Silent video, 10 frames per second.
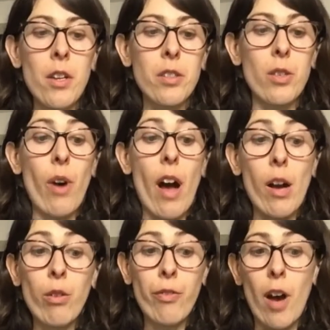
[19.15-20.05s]
So
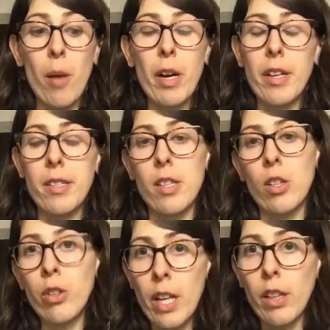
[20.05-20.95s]
aquafaba is the
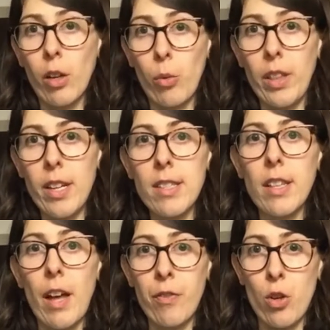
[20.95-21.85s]
cooking liquid that's
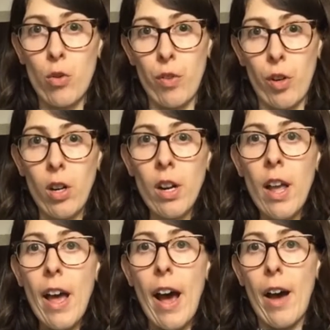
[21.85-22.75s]
left over
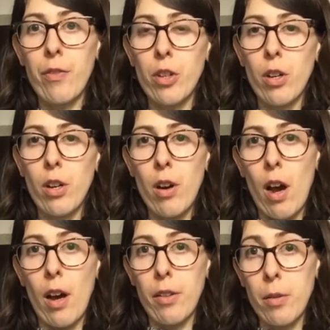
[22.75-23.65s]
after
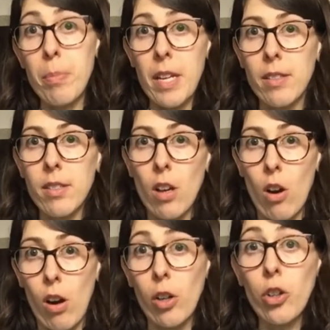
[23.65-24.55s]
the beans
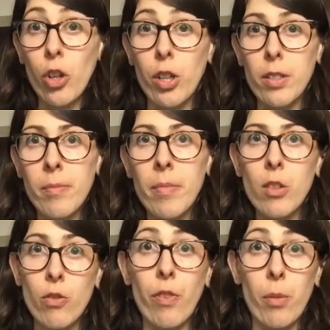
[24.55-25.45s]
are cooked
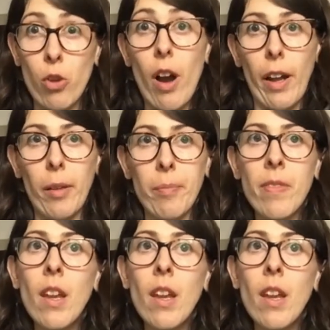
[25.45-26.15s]
from dry.